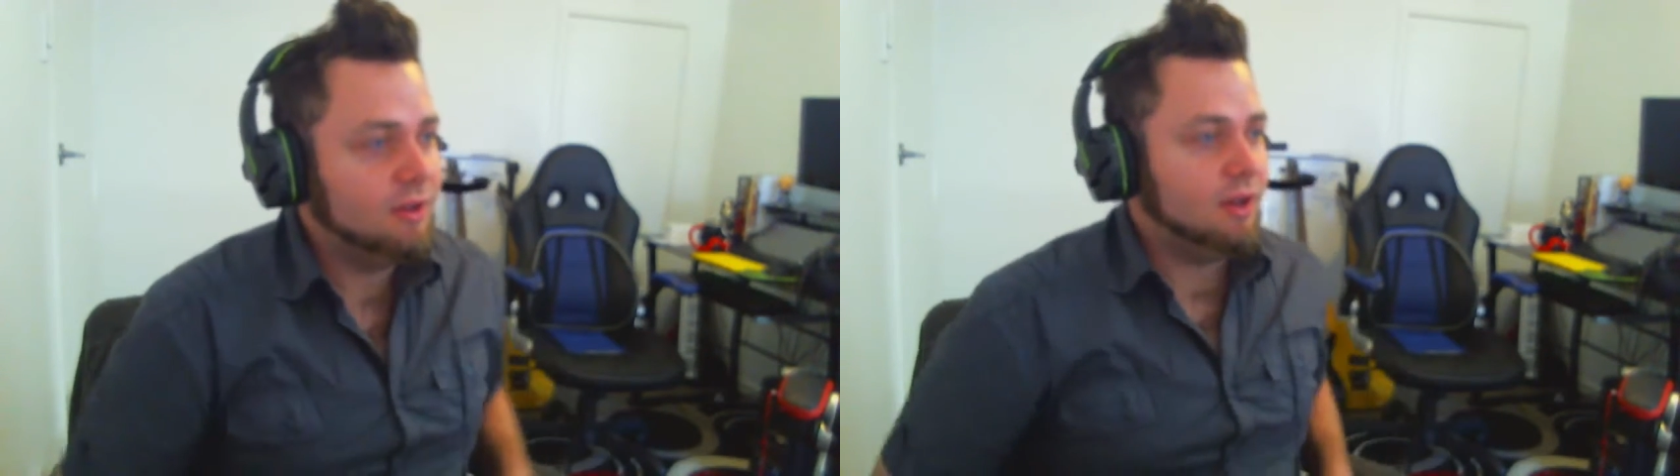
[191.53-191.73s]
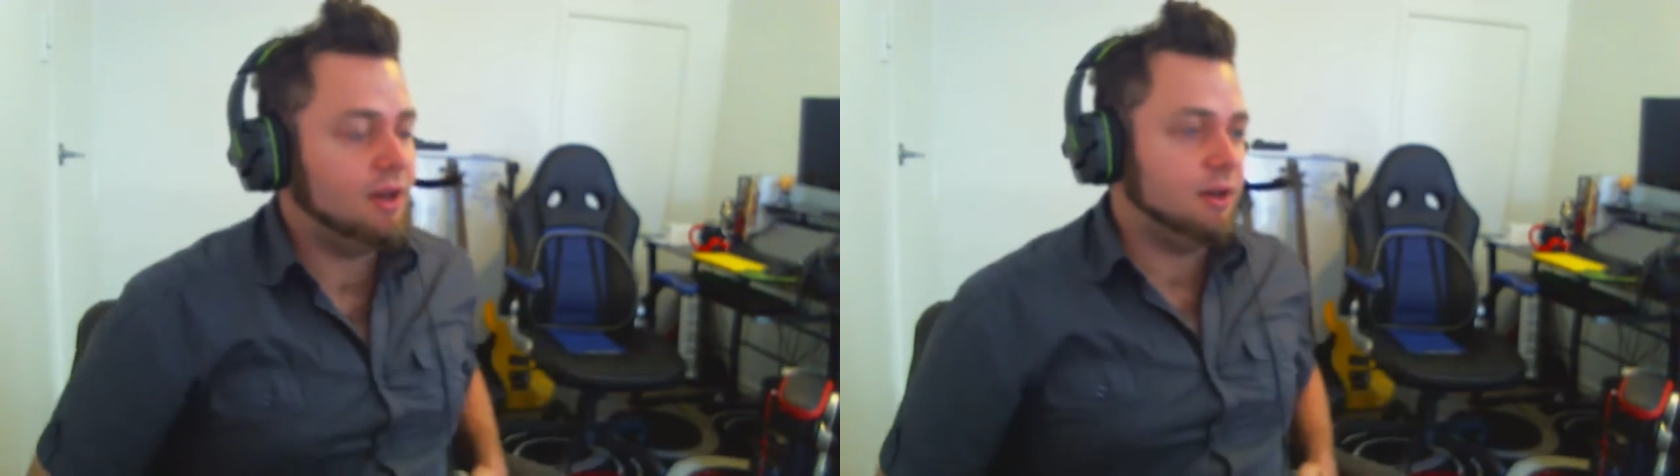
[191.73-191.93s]

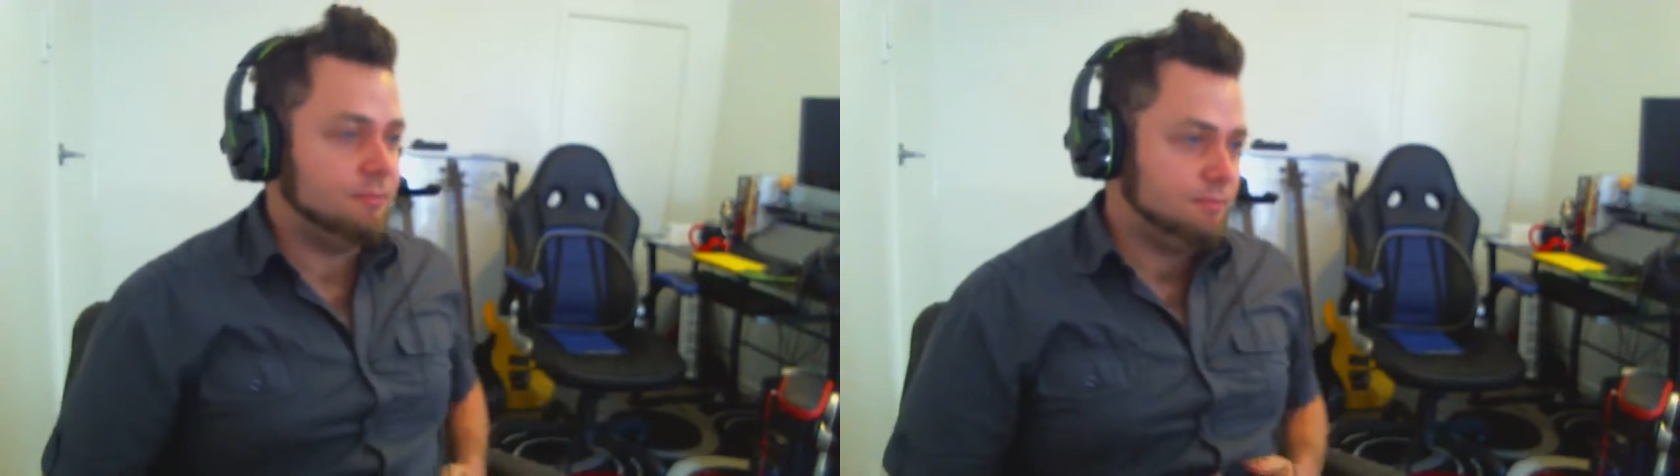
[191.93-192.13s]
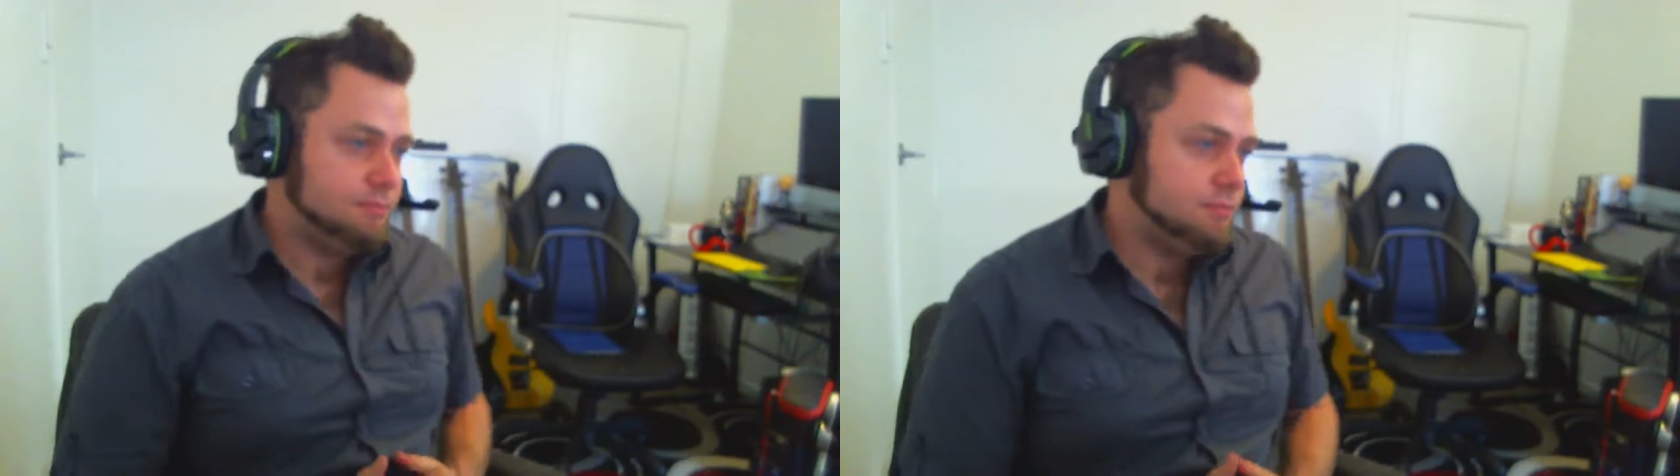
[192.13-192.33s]

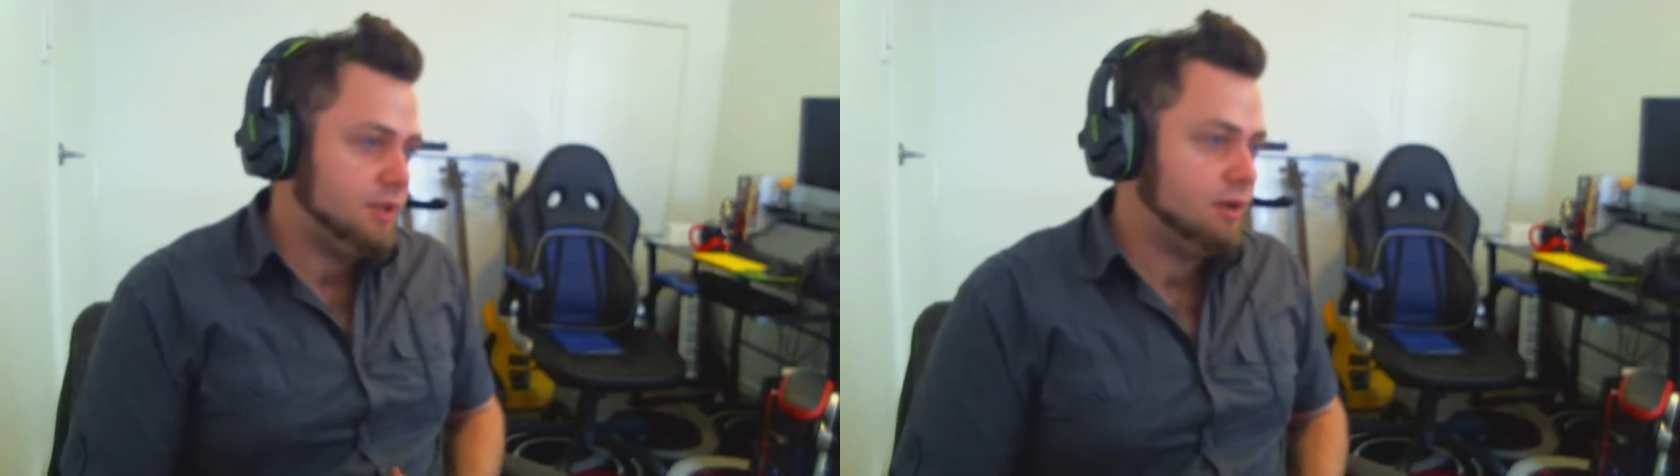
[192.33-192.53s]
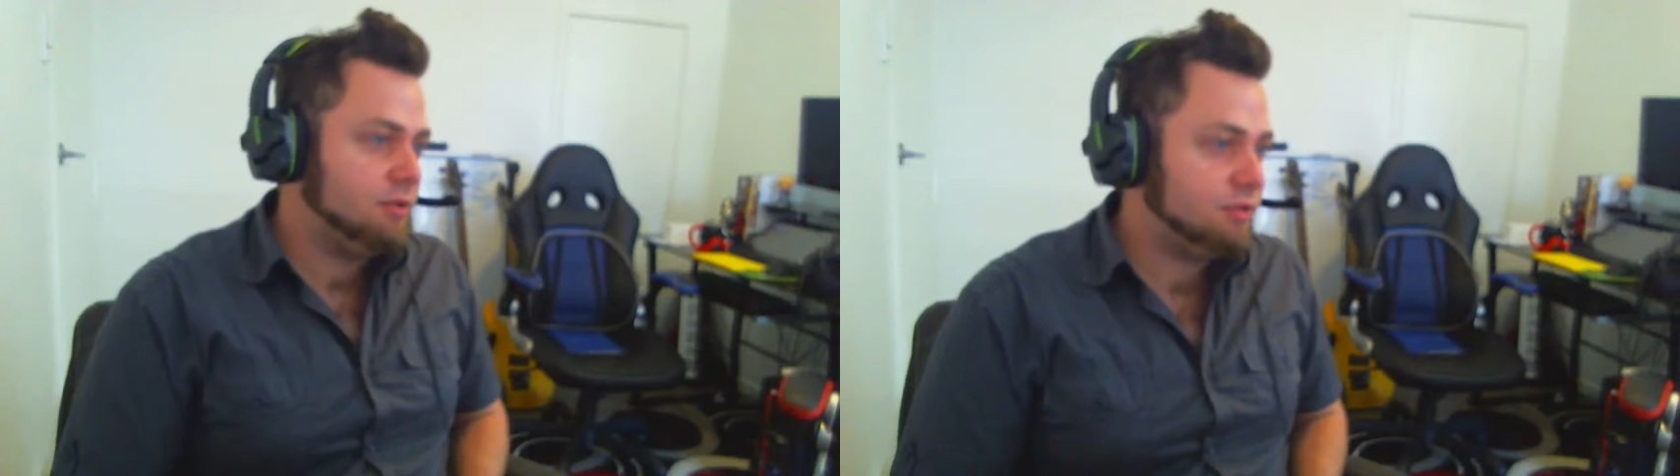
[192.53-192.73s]
Now,
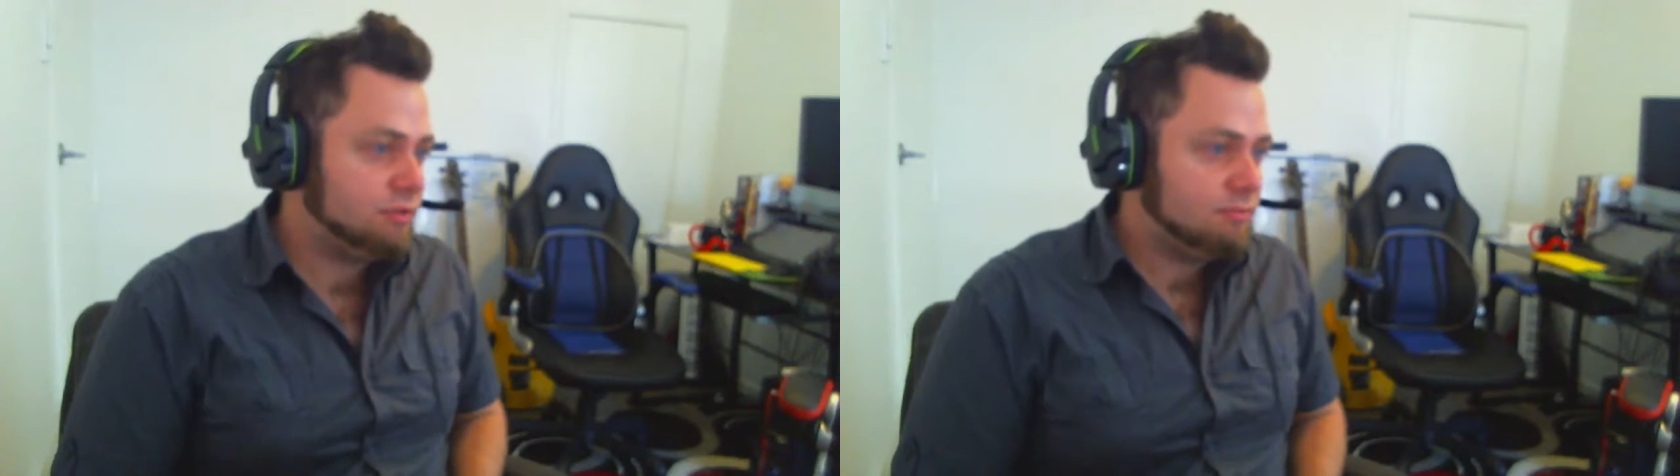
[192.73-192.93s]
as